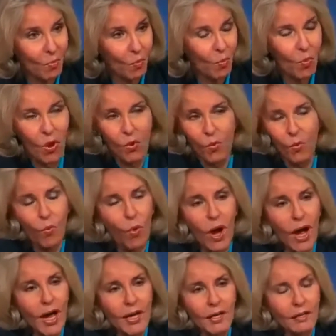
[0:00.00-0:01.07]

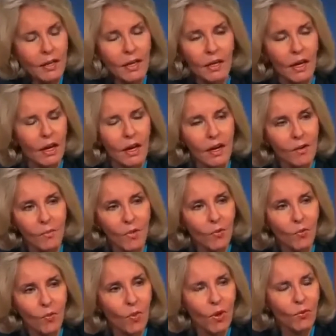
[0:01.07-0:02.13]
Why did they come,
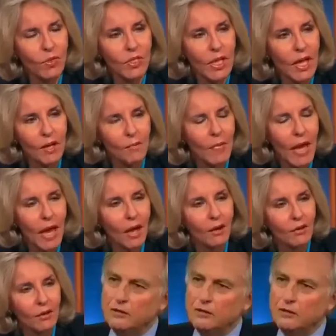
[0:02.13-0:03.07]
and what was that about?